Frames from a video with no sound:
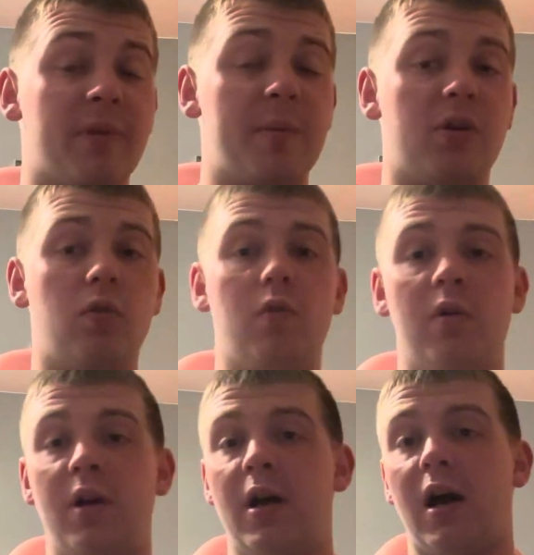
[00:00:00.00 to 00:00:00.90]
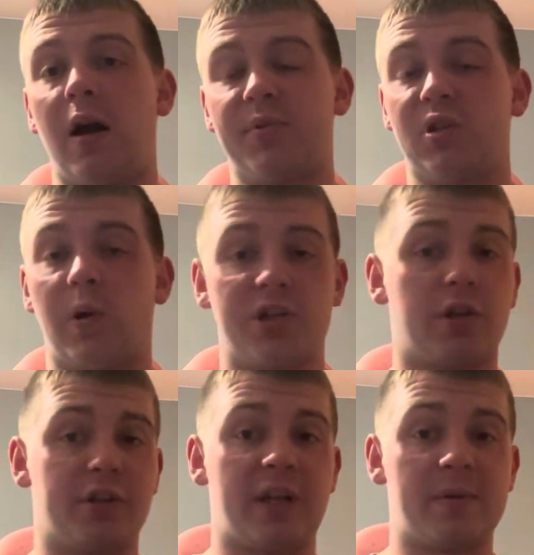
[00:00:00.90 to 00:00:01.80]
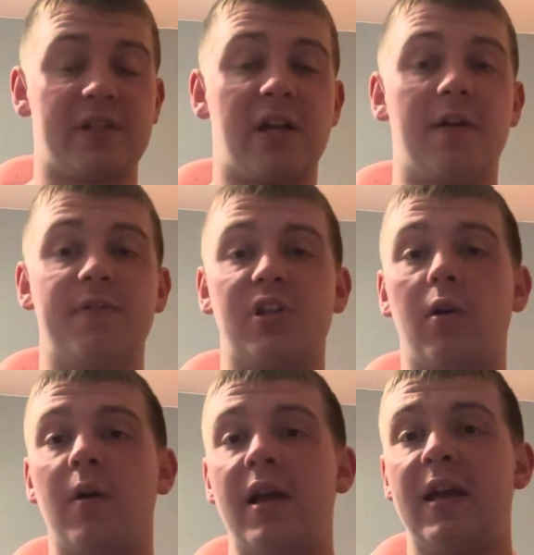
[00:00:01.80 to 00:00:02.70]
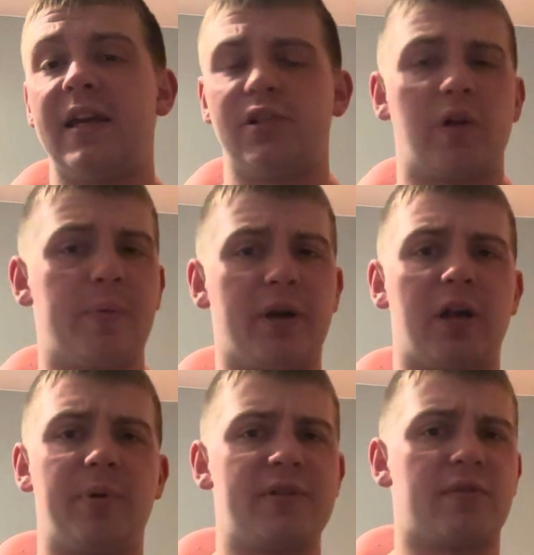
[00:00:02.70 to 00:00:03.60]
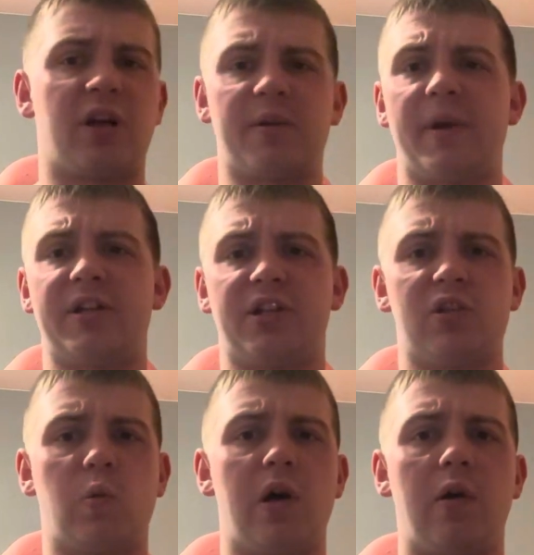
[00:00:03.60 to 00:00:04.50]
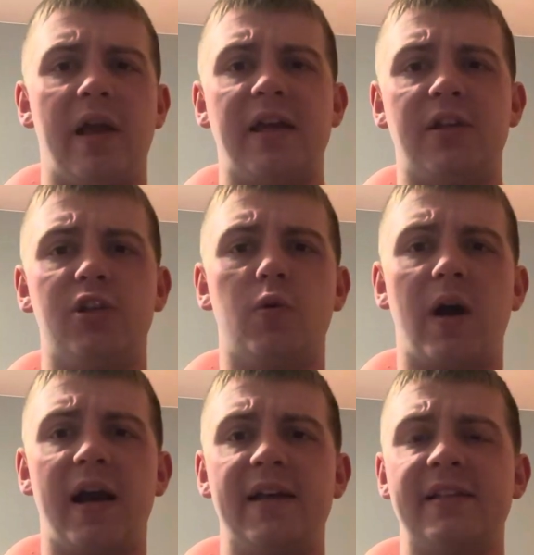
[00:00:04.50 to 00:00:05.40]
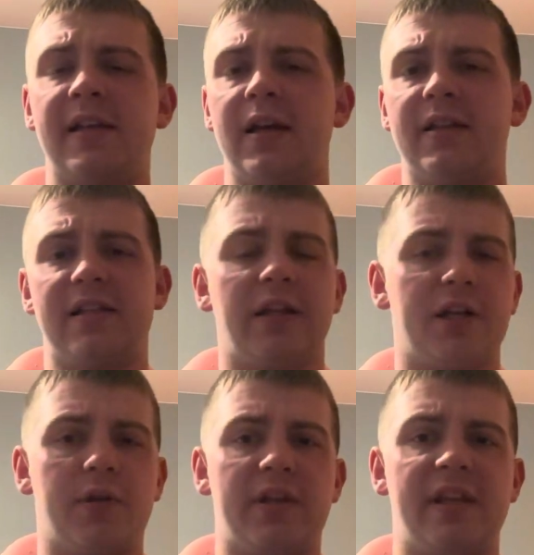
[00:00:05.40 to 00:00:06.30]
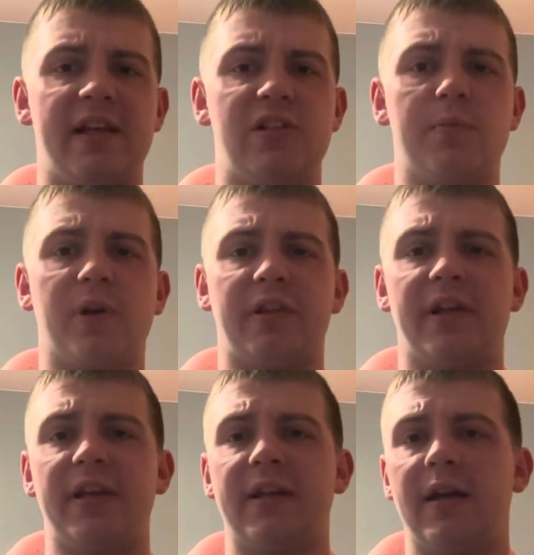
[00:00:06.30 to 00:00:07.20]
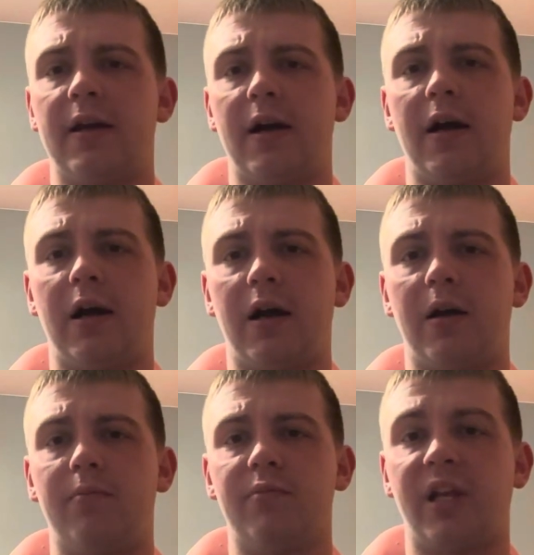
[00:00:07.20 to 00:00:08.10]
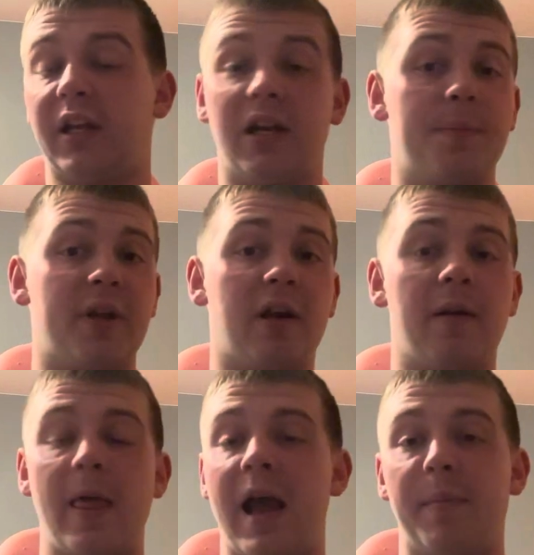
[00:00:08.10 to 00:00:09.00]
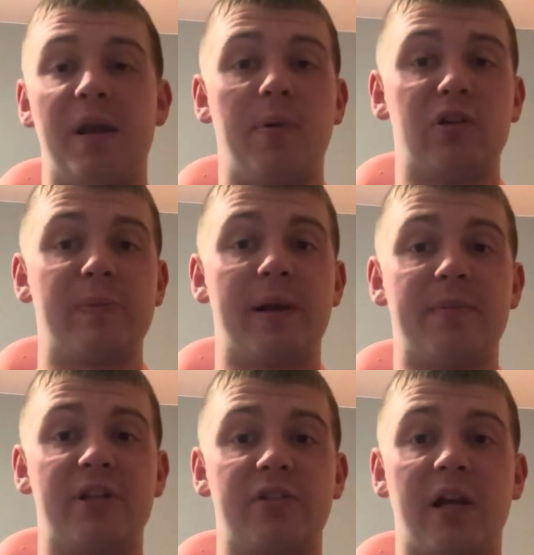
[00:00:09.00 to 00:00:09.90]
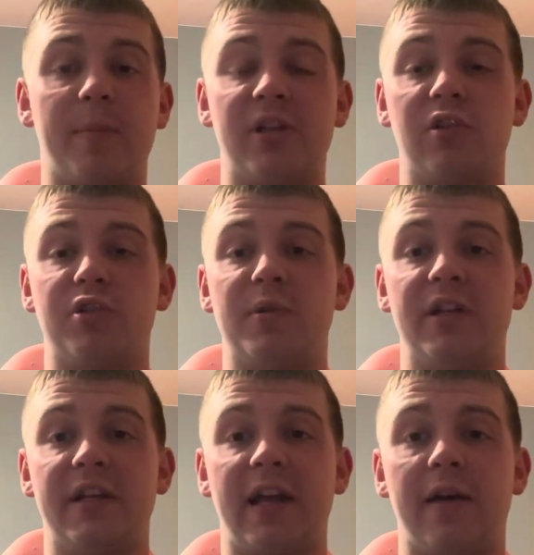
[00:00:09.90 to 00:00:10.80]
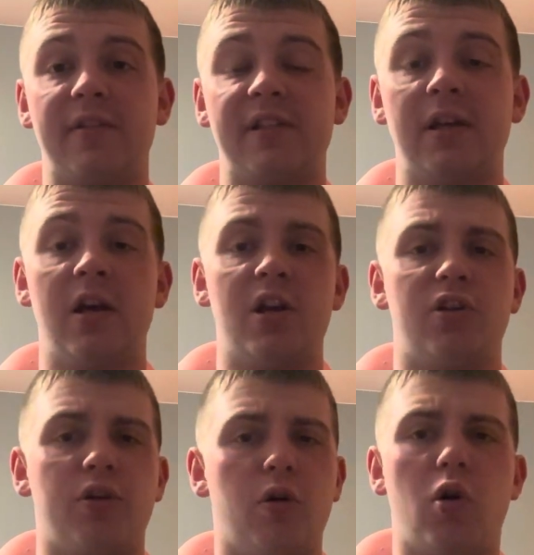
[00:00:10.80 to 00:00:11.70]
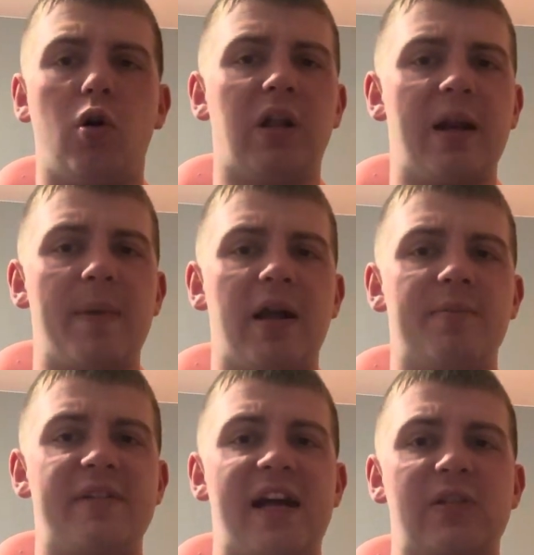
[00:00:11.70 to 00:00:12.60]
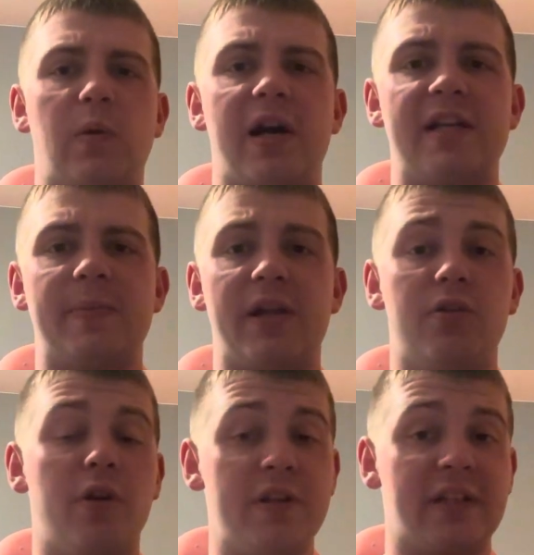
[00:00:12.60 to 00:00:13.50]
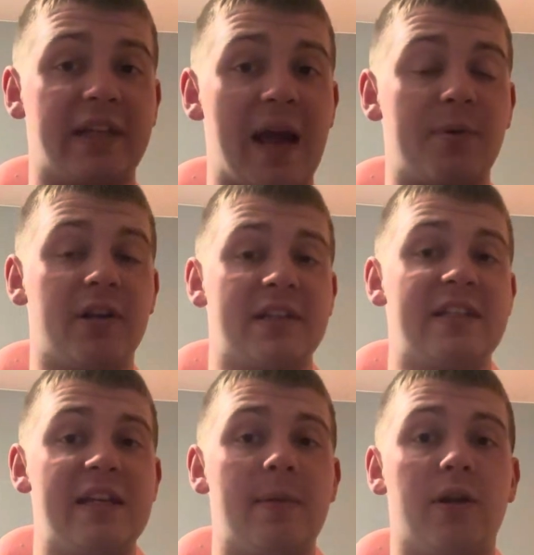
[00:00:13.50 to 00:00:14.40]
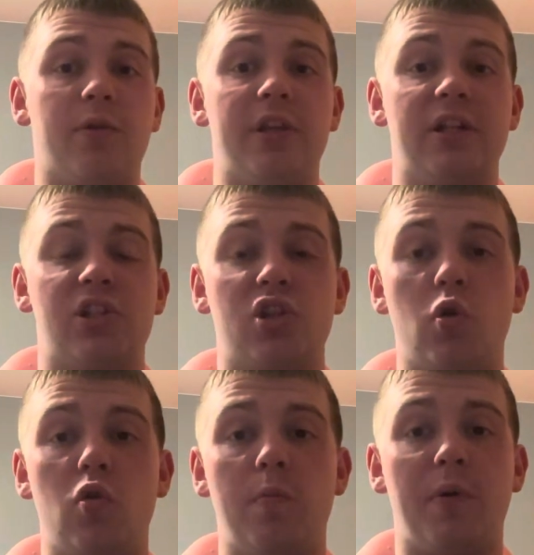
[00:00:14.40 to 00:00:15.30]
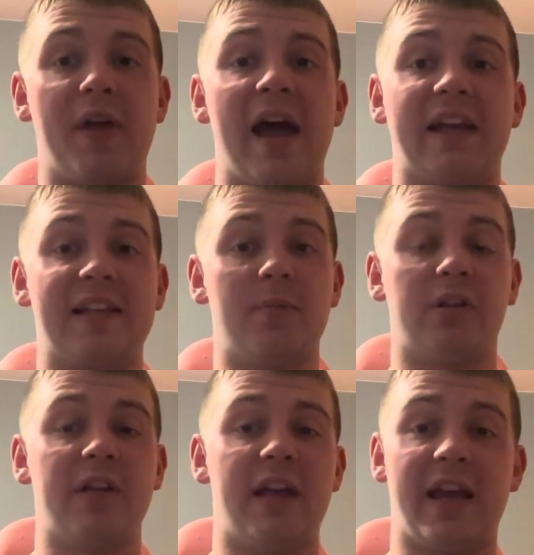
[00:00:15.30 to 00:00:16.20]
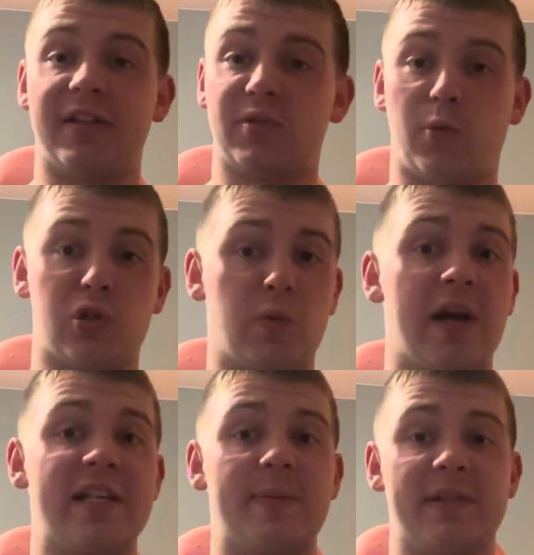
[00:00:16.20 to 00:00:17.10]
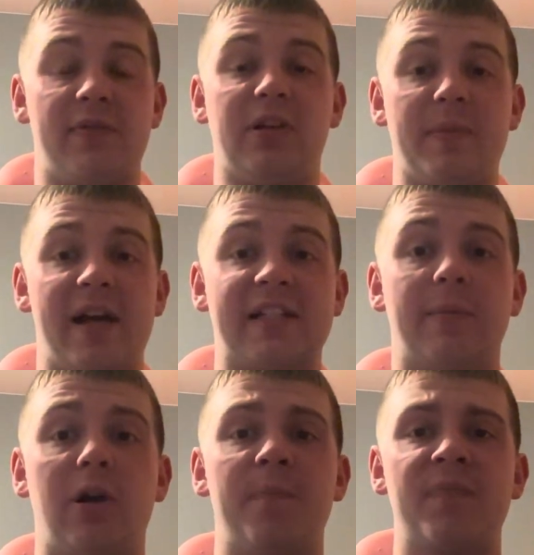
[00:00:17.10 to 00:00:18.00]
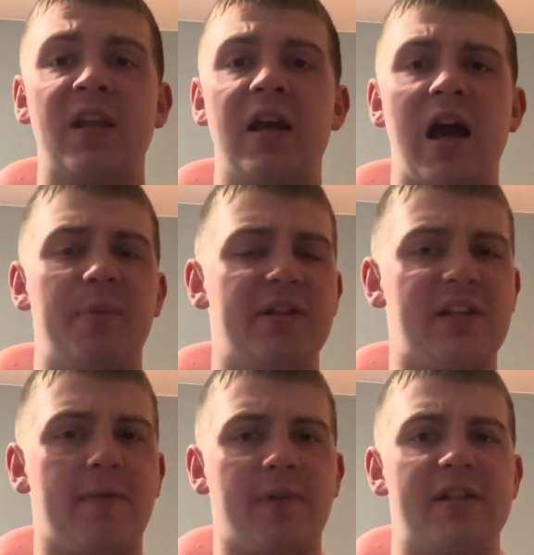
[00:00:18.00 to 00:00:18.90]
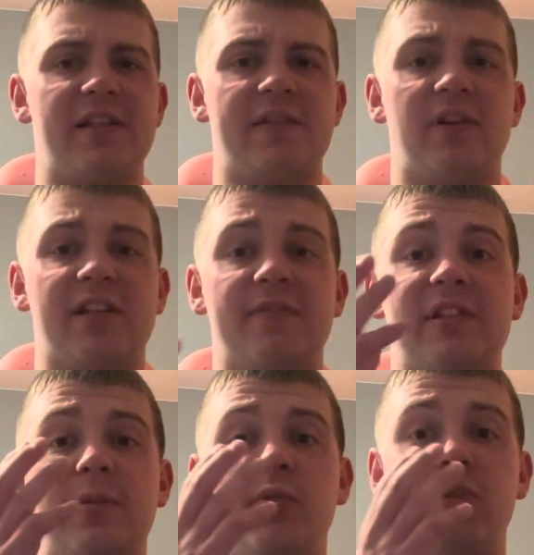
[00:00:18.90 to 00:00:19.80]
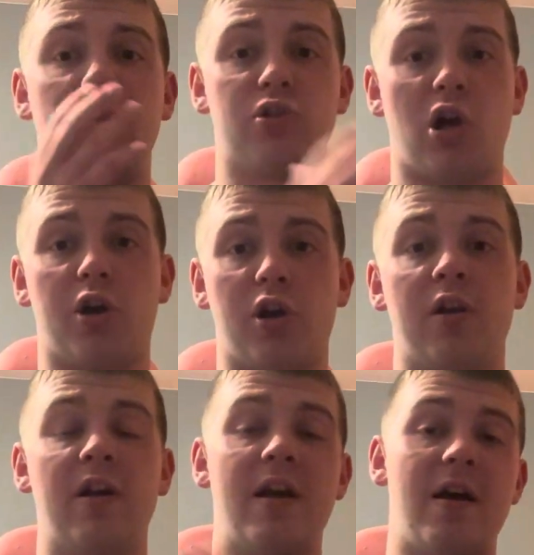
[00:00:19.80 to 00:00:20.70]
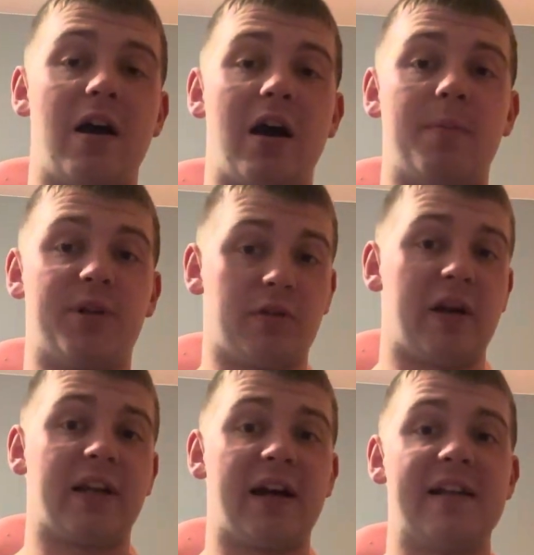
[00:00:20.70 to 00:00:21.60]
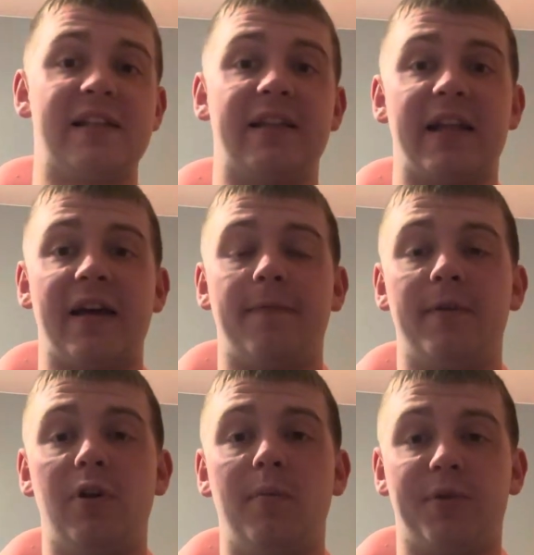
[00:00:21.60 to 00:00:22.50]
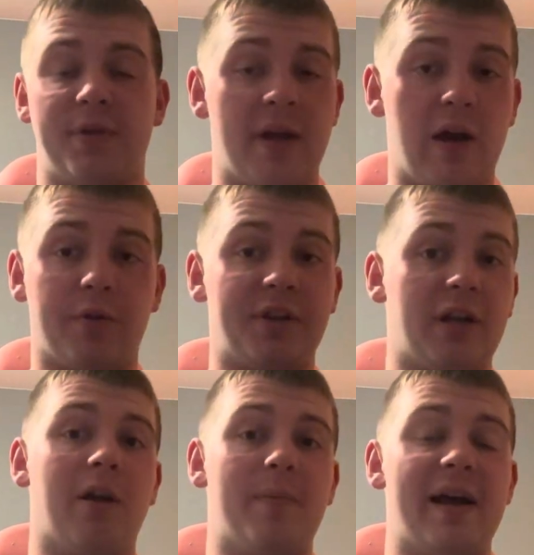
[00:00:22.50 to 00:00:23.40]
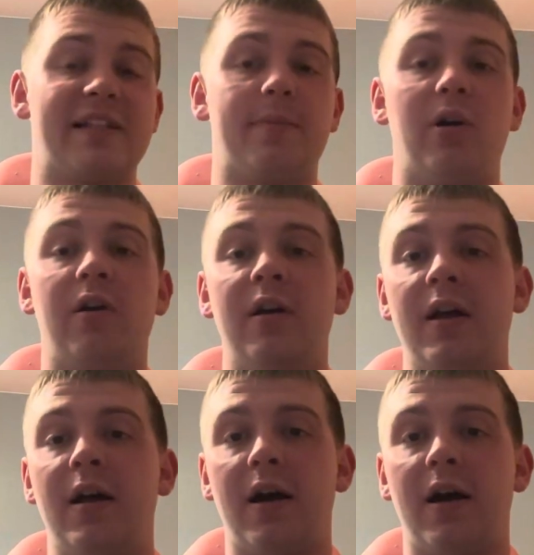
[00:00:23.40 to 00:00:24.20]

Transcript: That'd be cool. Still watching all their games and stuff. So he's a great player, plays for Compton Magic as well, AAU-wise. He's done a lot of great things, super athletic, can get up there. I made a post about him yesterday on my social media accounts. Don't know a whole lot about him stats-wise, but I do know he's a captain on his team at a really good school, both academically and sports-wise, specifically basketball. I believe St. Francis, if you guys have seen the movie Coach Carter, they're recognized in that film with how great they are in basketball.